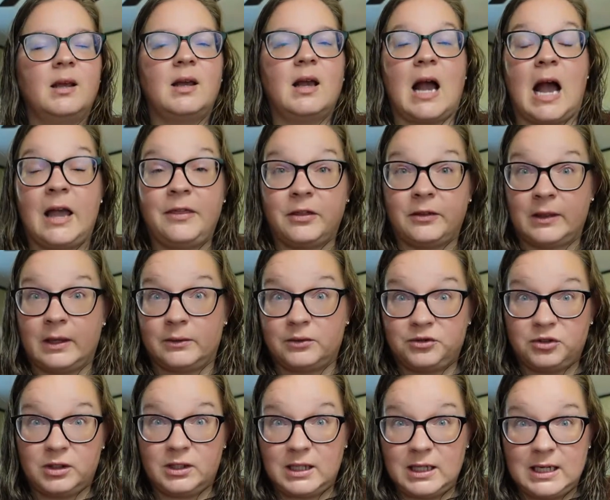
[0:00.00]
I thought that was
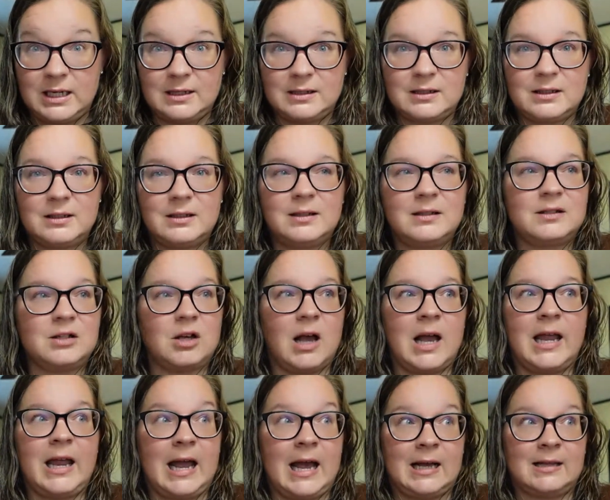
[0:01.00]
really neat. So I
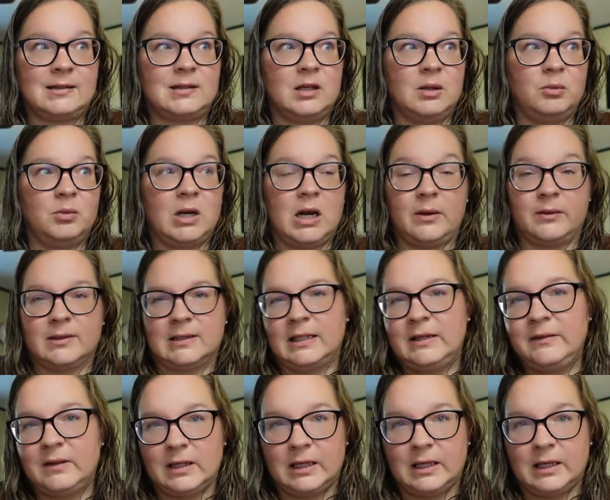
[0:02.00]
asked them when I was leaving,